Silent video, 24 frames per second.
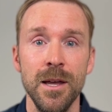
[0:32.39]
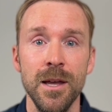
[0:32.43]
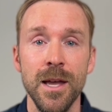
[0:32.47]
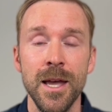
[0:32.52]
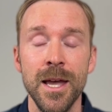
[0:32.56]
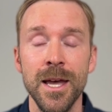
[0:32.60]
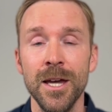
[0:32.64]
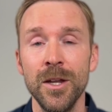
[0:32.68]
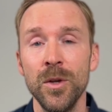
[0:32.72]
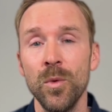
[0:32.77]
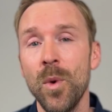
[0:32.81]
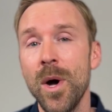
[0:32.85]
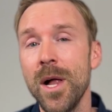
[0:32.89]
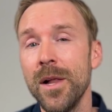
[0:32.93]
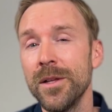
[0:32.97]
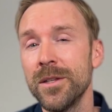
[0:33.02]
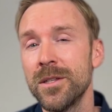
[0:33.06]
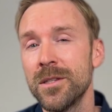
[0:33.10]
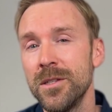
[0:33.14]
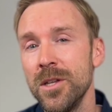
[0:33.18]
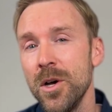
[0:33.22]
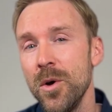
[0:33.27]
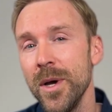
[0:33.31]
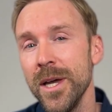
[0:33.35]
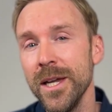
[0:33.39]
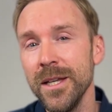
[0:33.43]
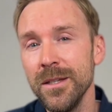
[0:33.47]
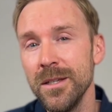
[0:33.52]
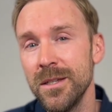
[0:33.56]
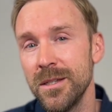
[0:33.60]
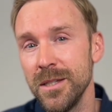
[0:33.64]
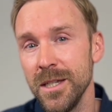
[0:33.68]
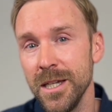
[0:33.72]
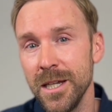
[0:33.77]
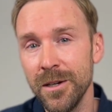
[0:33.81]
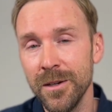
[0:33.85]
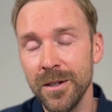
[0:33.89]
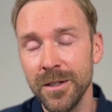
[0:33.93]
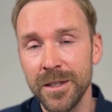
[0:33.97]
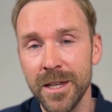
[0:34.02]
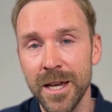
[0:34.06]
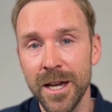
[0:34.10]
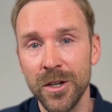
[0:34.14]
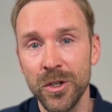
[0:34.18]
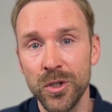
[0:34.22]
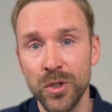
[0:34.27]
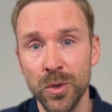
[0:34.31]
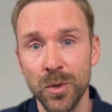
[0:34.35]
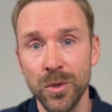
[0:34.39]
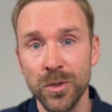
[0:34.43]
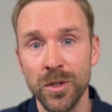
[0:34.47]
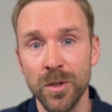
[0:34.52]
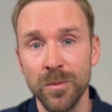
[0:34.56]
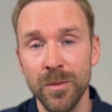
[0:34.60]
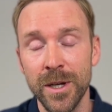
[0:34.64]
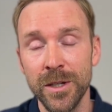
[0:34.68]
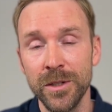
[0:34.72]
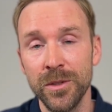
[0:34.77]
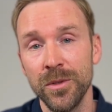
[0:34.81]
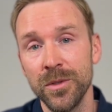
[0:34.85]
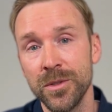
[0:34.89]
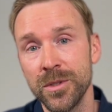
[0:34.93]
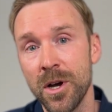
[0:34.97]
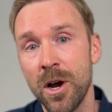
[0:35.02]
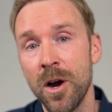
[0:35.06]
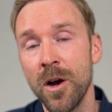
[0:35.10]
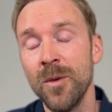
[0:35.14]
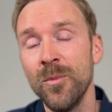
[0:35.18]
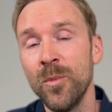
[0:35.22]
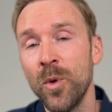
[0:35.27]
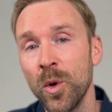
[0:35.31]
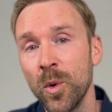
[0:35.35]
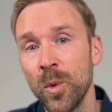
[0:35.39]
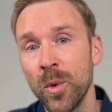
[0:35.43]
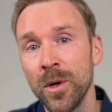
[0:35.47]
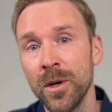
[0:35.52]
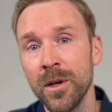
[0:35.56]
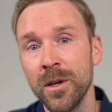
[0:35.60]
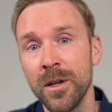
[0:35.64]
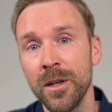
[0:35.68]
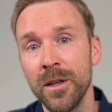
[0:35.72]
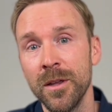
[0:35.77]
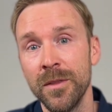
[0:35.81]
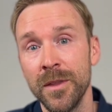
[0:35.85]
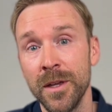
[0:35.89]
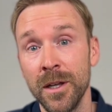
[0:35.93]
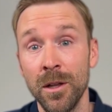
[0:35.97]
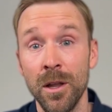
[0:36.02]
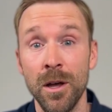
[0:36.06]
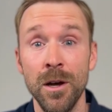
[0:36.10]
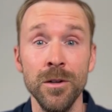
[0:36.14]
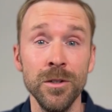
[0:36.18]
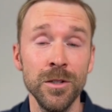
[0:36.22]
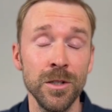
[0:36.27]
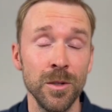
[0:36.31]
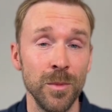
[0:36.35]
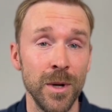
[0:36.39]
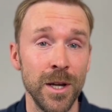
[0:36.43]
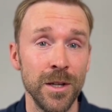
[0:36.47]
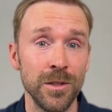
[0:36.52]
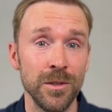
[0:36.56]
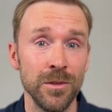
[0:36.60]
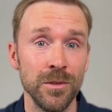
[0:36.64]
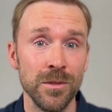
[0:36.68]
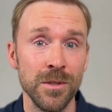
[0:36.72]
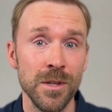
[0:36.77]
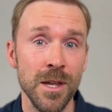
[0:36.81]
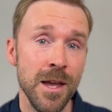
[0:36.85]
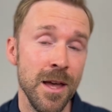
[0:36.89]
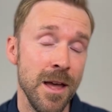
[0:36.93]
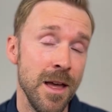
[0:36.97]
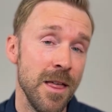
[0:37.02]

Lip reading: And while it's no hidden secret that short-term rentals are more work than long-term rentals,